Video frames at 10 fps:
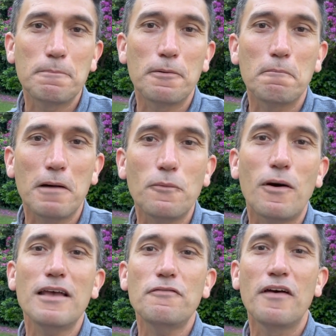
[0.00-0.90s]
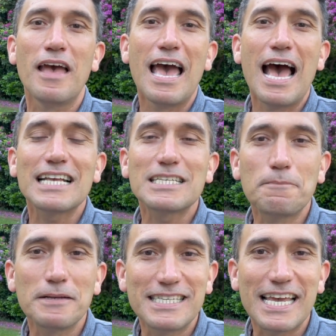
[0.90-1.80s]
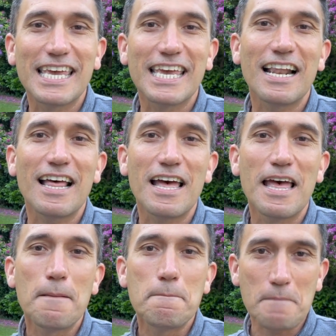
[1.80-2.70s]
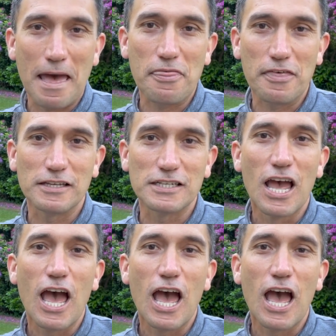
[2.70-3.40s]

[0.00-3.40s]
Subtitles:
But my wife has a particular method,